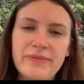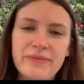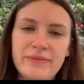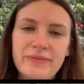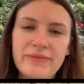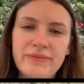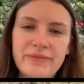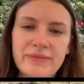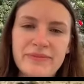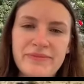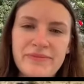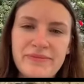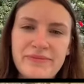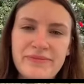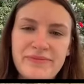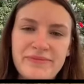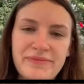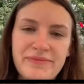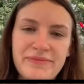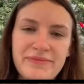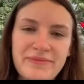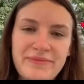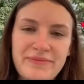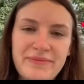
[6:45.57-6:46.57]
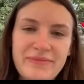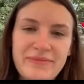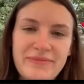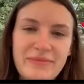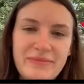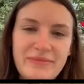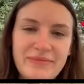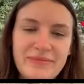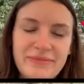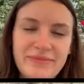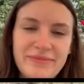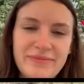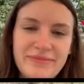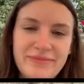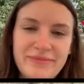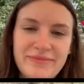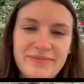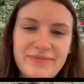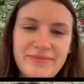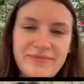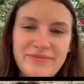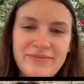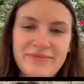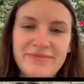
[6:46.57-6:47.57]

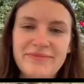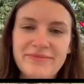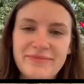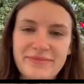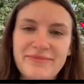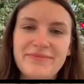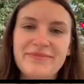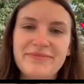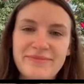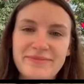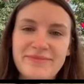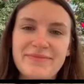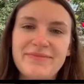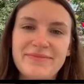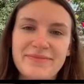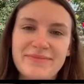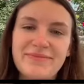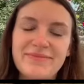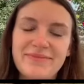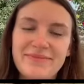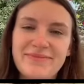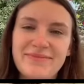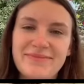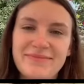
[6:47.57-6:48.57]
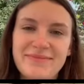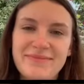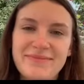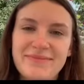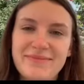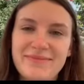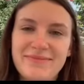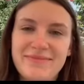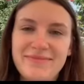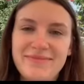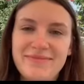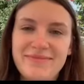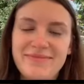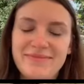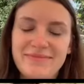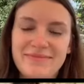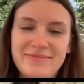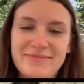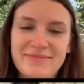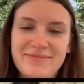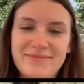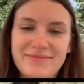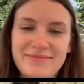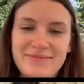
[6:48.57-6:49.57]

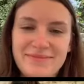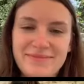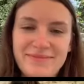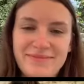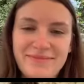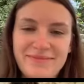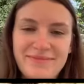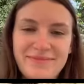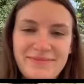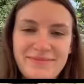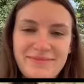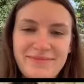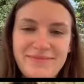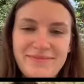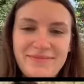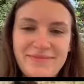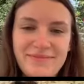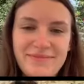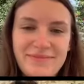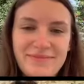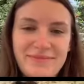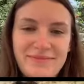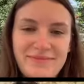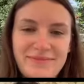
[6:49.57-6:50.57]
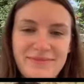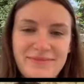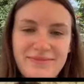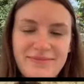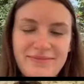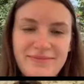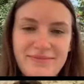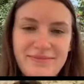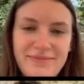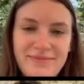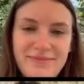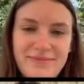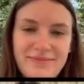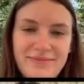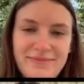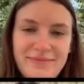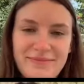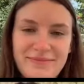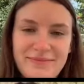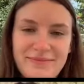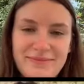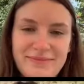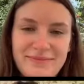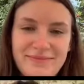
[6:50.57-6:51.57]

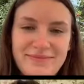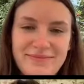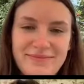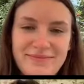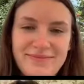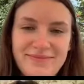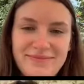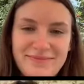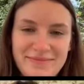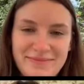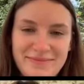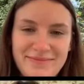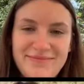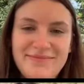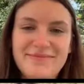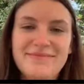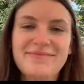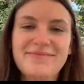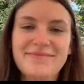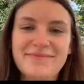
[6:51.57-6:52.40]
The person shown says nothing.